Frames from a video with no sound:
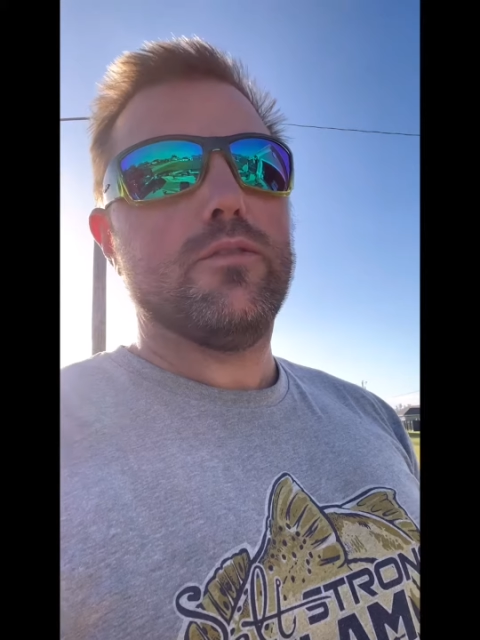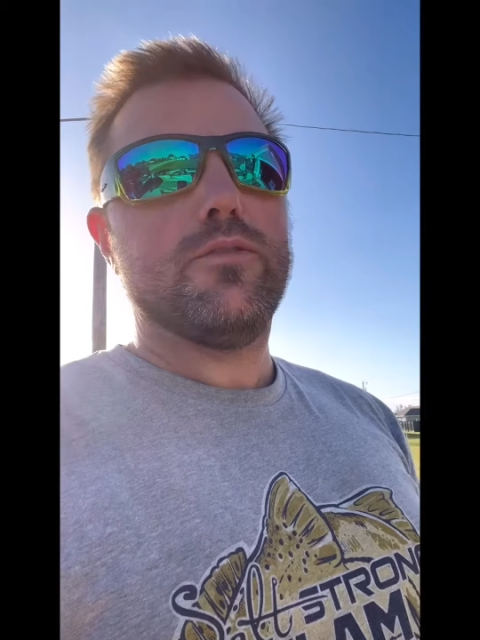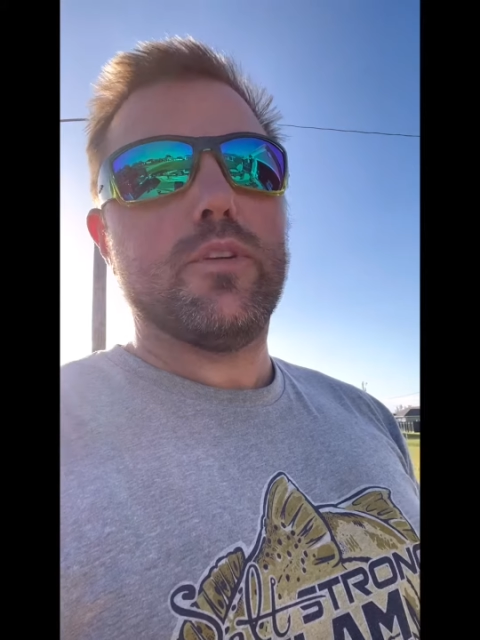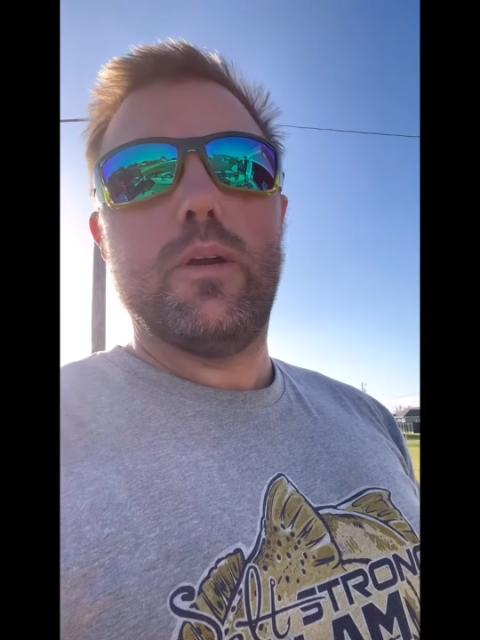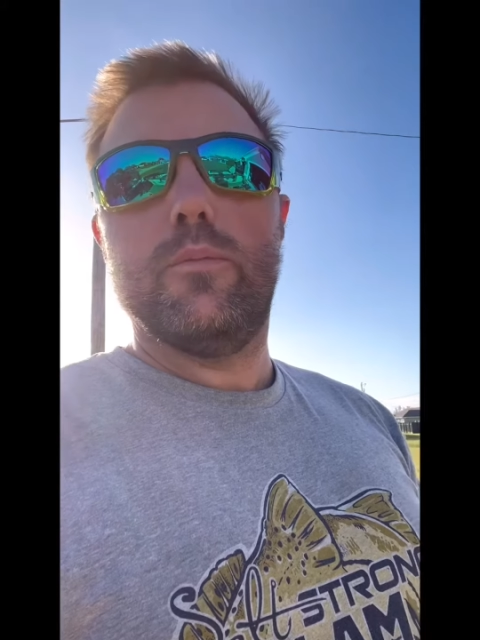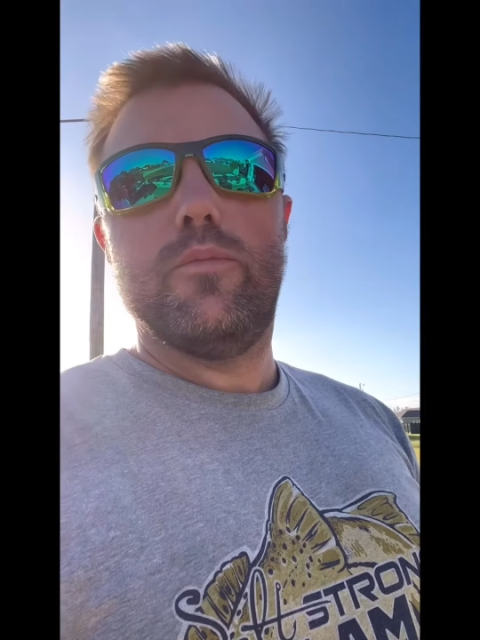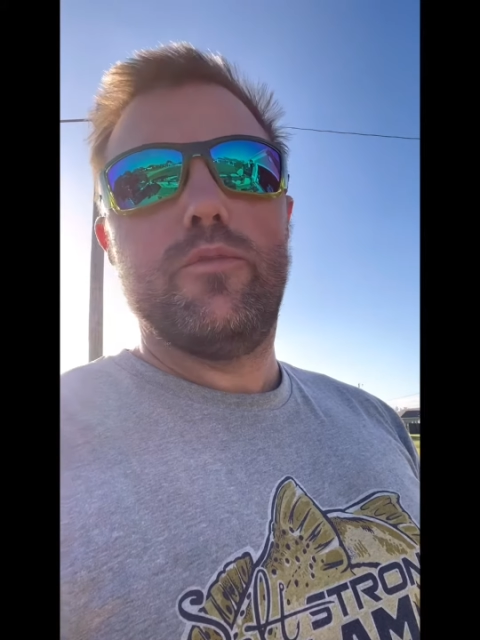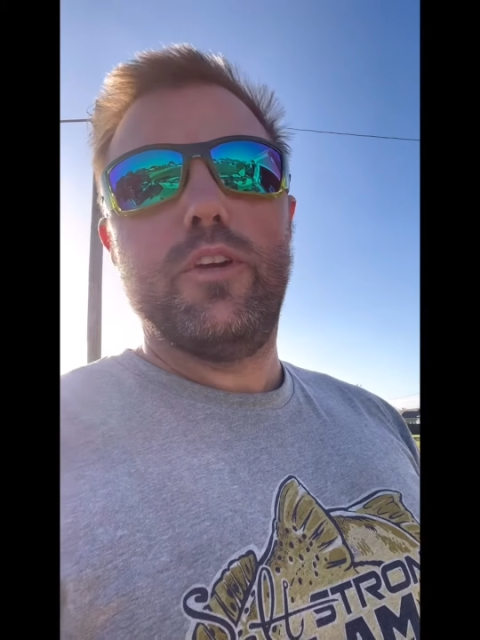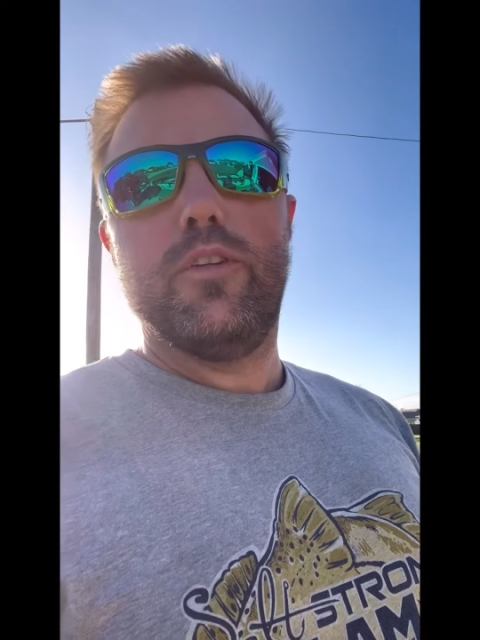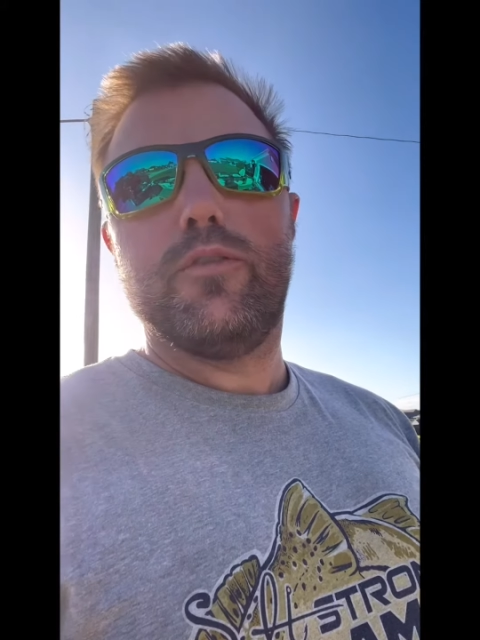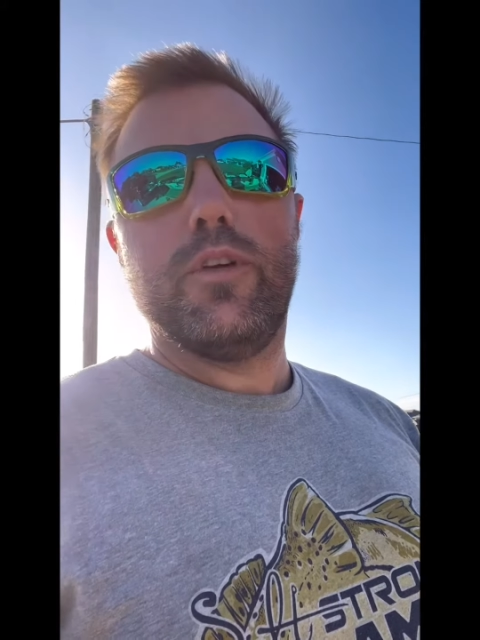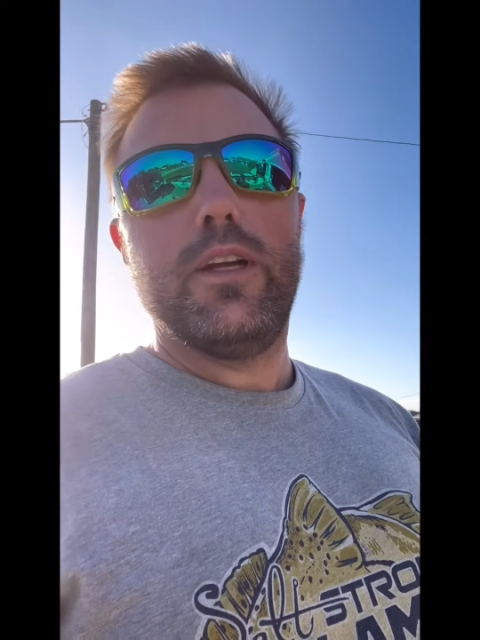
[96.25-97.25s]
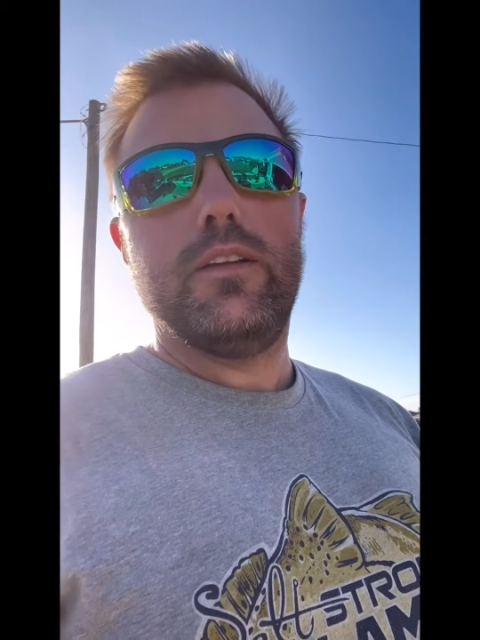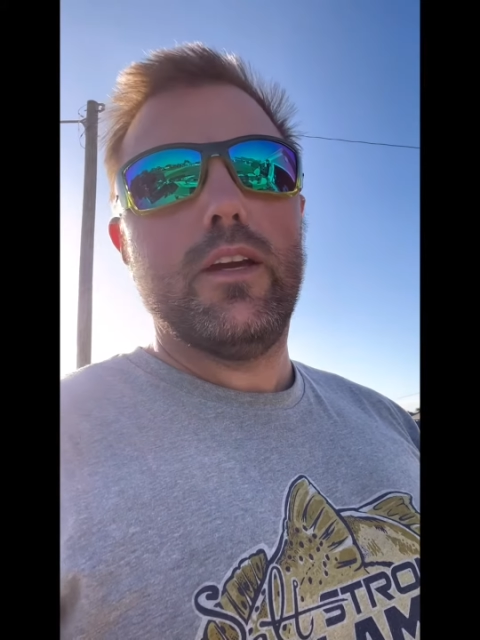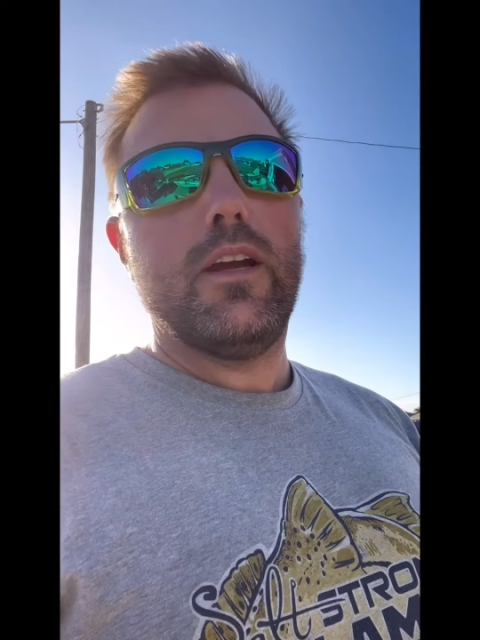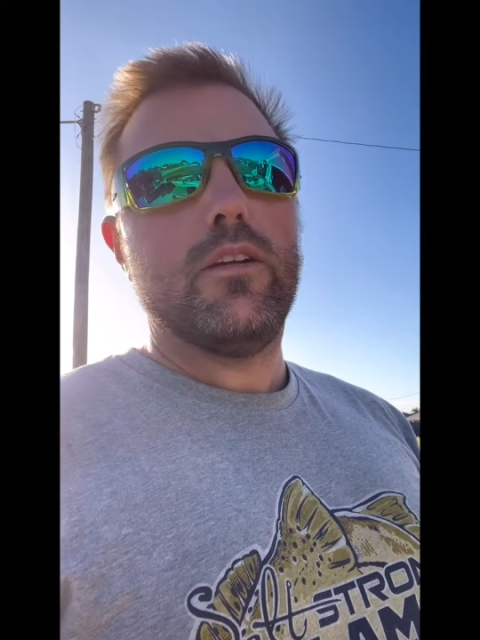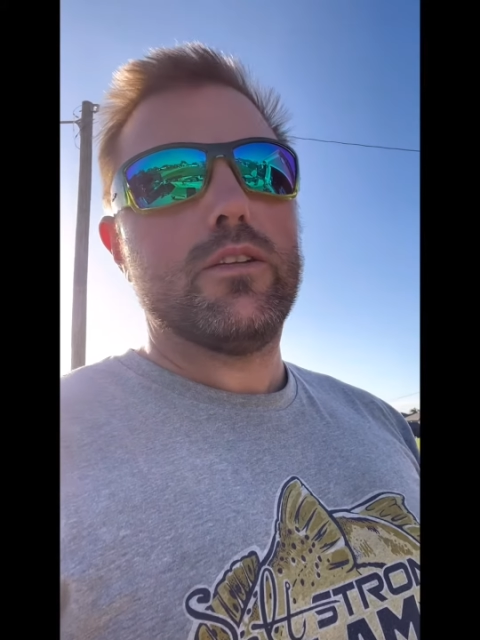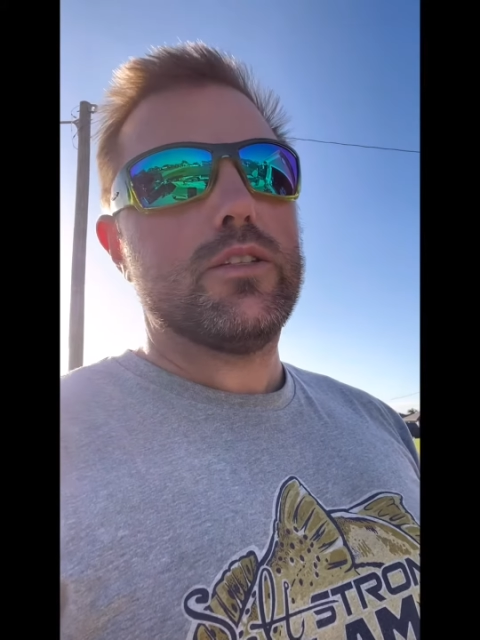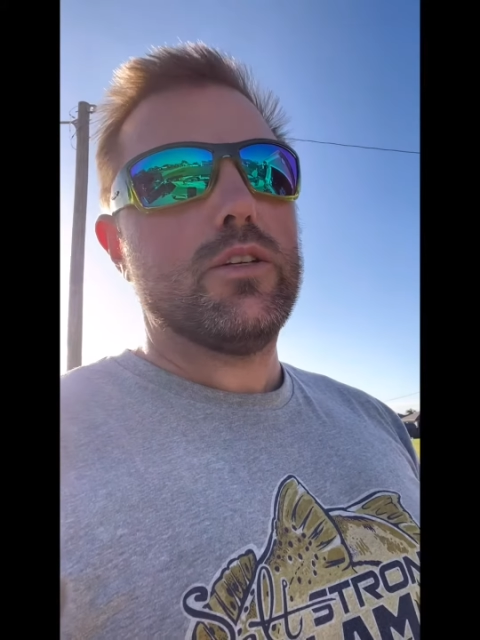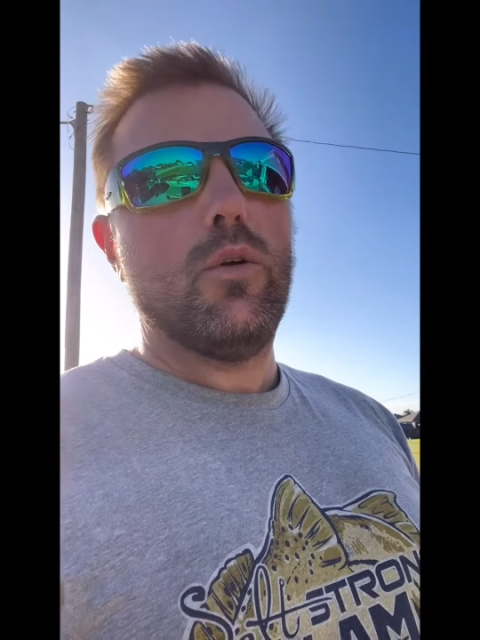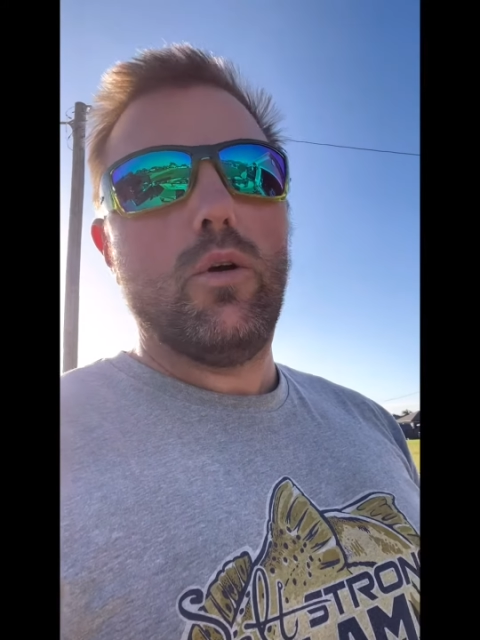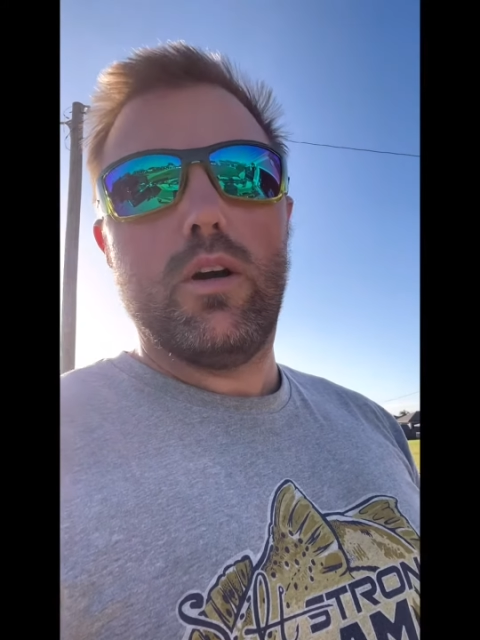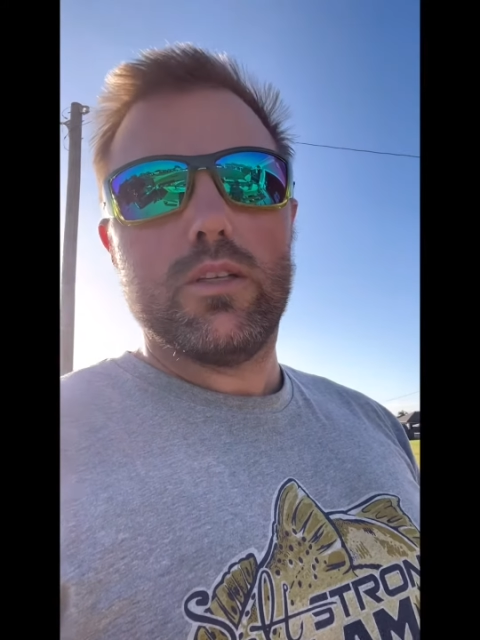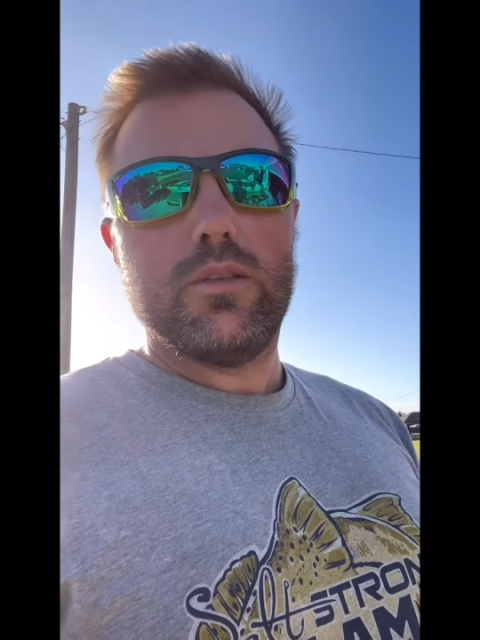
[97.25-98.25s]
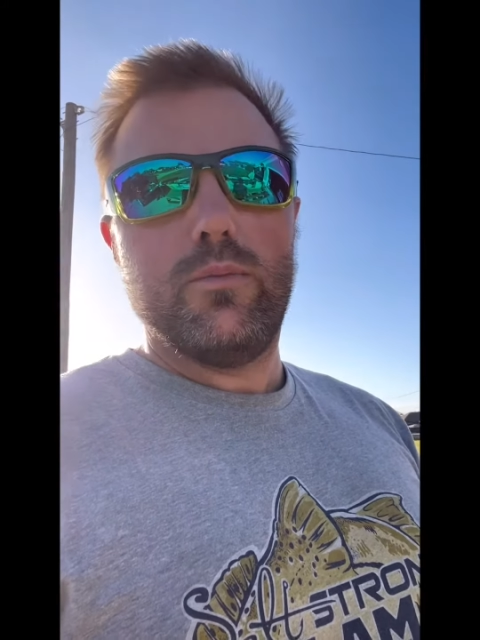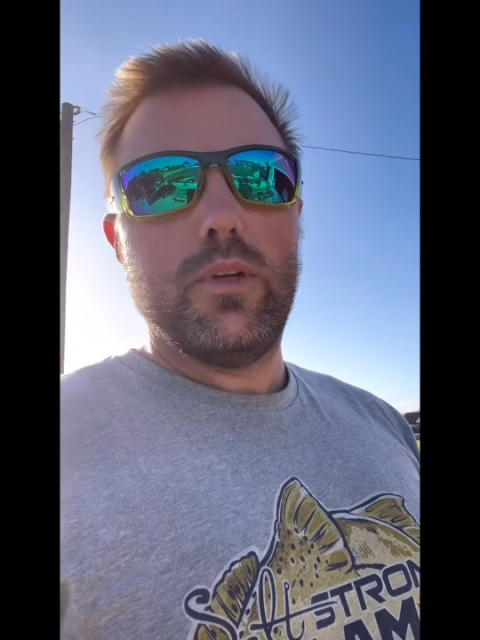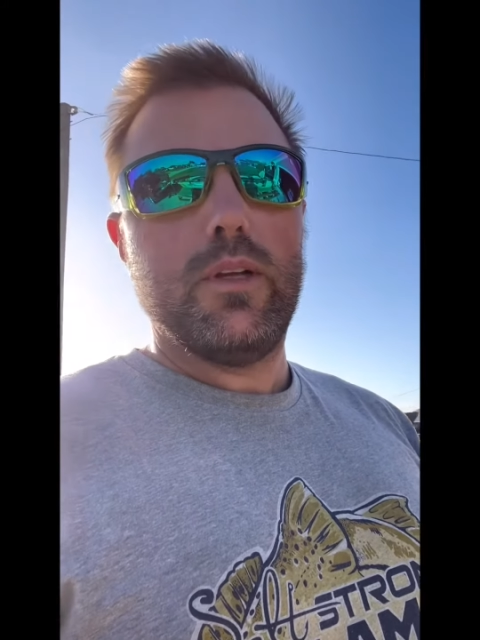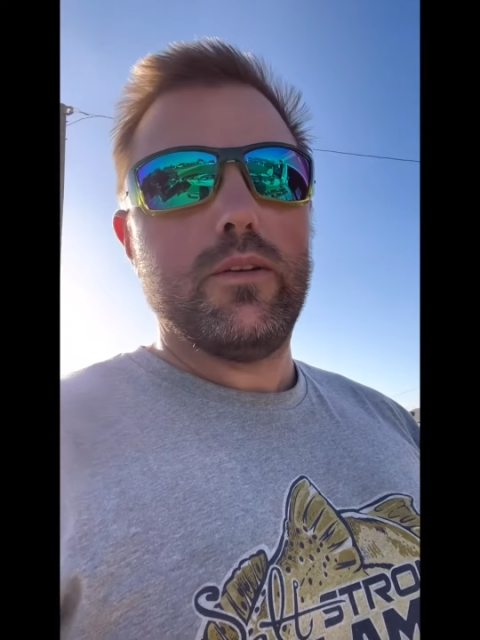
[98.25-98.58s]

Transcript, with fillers: from FeelFree. They are so awesome.